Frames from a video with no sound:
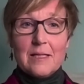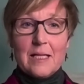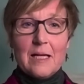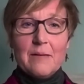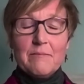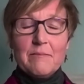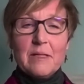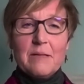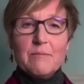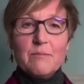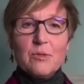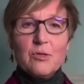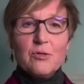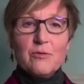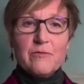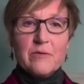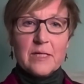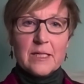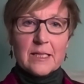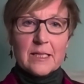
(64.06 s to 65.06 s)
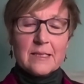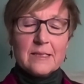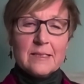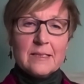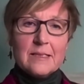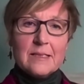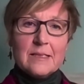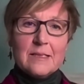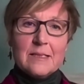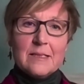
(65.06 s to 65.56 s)
kept me moving,
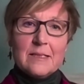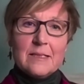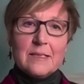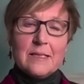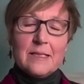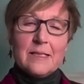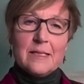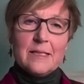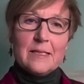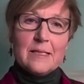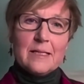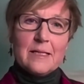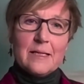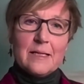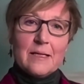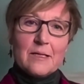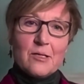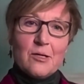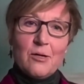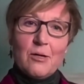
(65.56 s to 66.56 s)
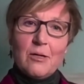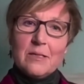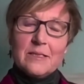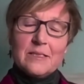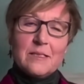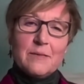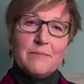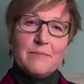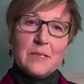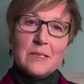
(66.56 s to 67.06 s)
and uh, a call
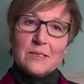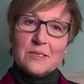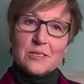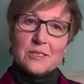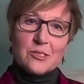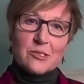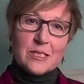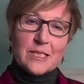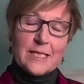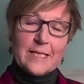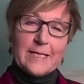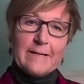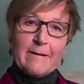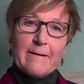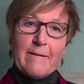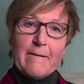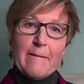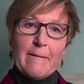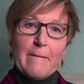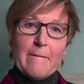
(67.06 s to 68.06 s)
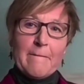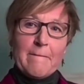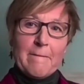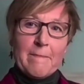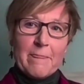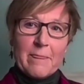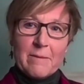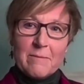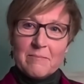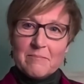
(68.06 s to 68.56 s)
into ministry,
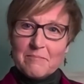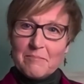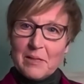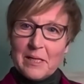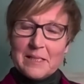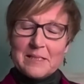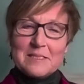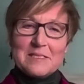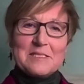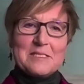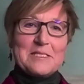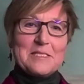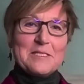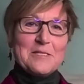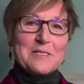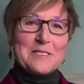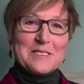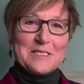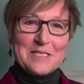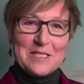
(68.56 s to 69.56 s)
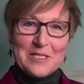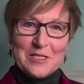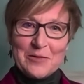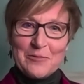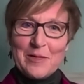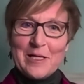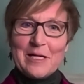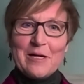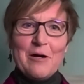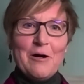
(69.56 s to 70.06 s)
but still
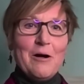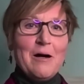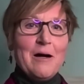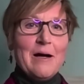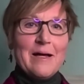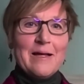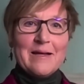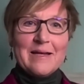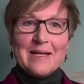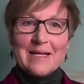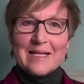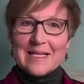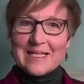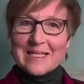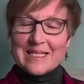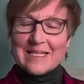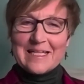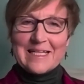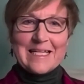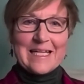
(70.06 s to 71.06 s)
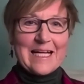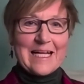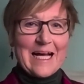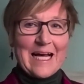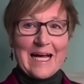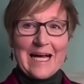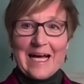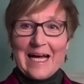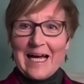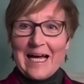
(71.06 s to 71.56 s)
continuing on
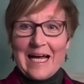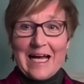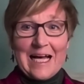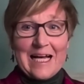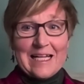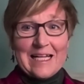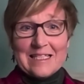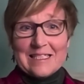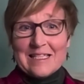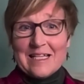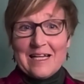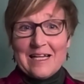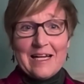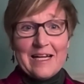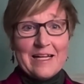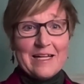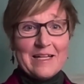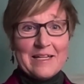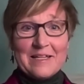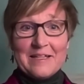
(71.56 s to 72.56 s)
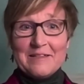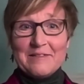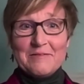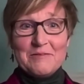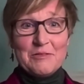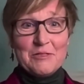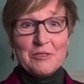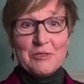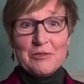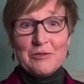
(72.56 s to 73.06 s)
as I
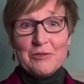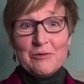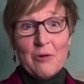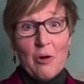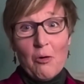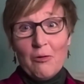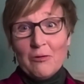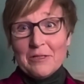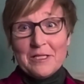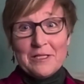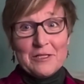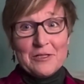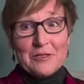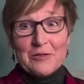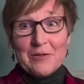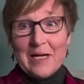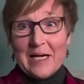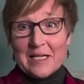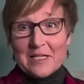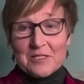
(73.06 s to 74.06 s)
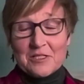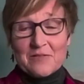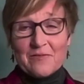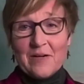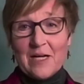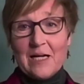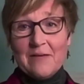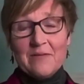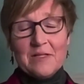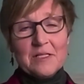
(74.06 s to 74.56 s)
knew only knew how to
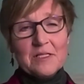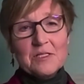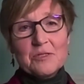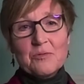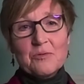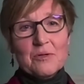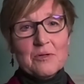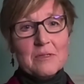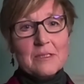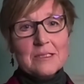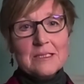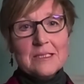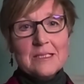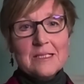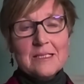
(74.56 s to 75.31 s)
survive in this world.